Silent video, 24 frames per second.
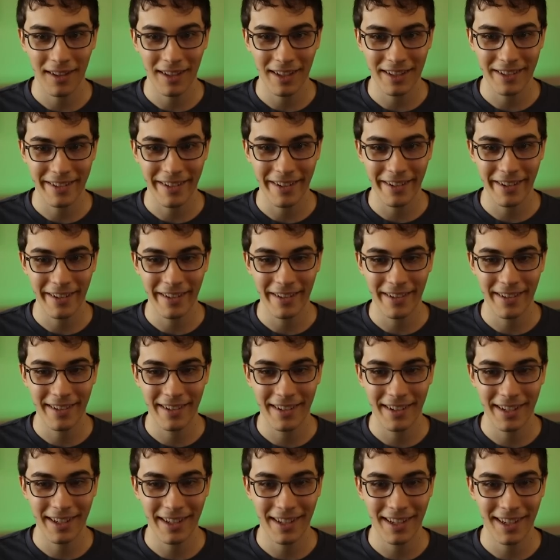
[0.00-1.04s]
Let's go.
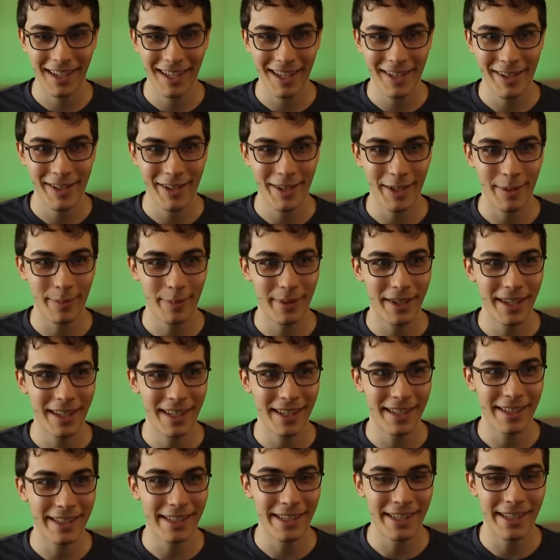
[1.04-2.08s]
Easy
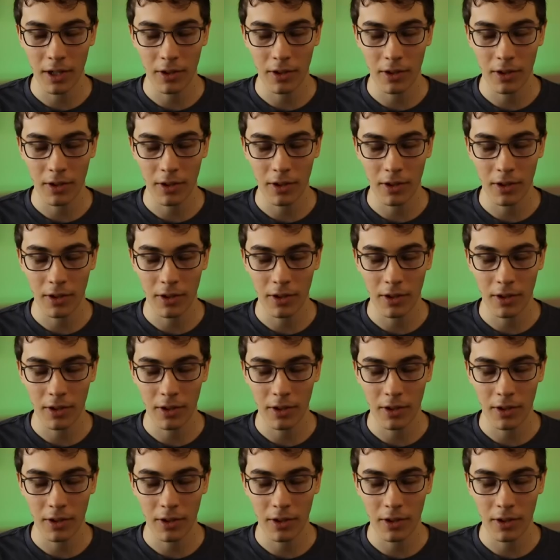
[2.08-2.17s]
peasy.